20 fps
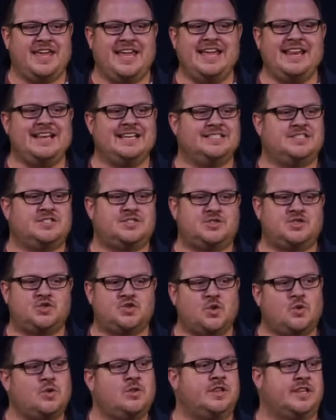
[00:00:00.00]
it is
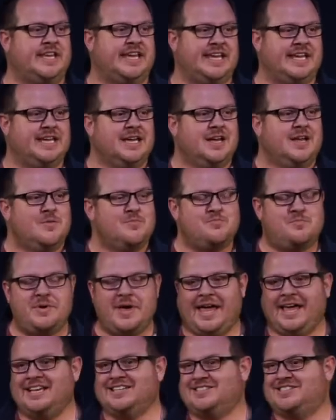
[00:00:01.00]
solely
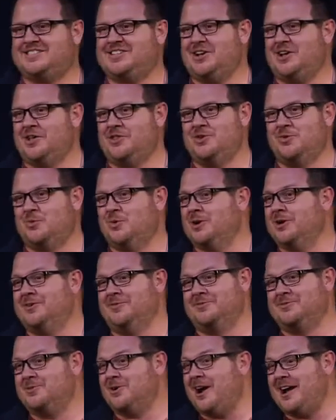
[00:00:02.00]
based on the work
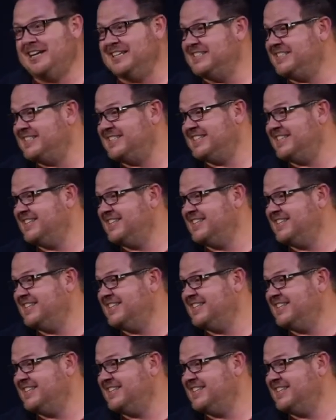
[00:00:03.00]
of Christ.